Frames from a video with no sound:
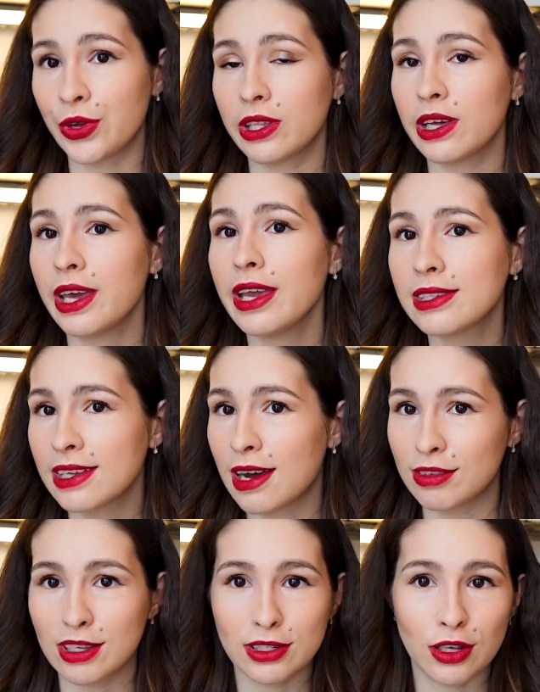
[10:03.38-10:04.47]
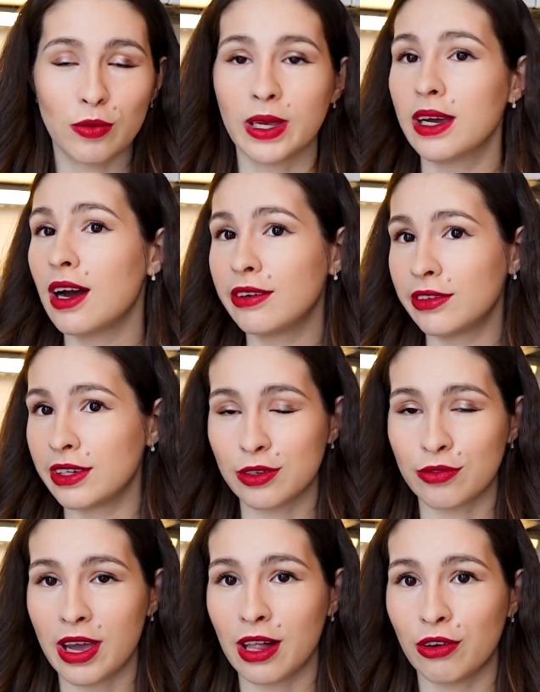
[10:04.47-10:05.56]
in case after solving hundreds
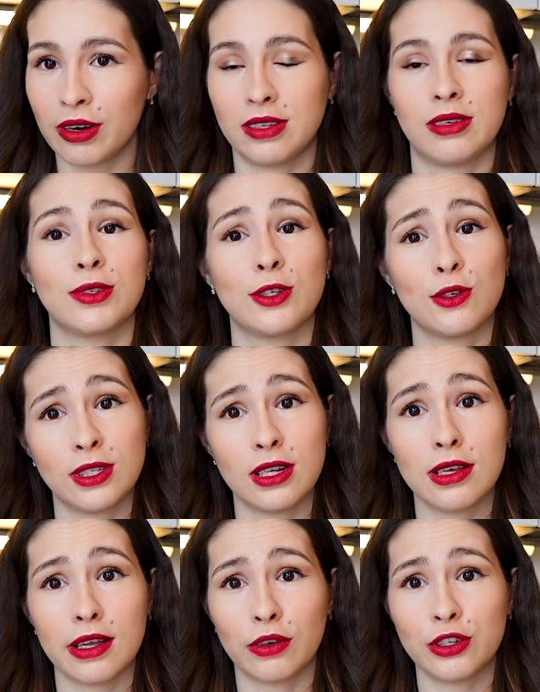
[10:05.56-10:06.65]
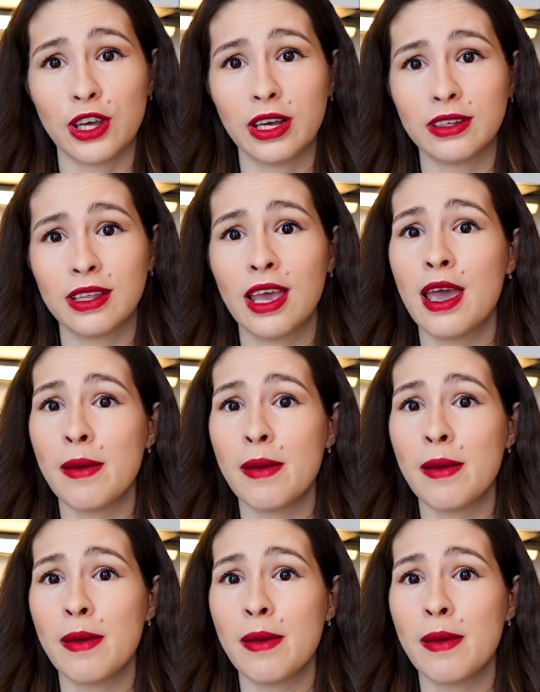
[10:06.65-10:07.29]
of algorithms you still get rejected,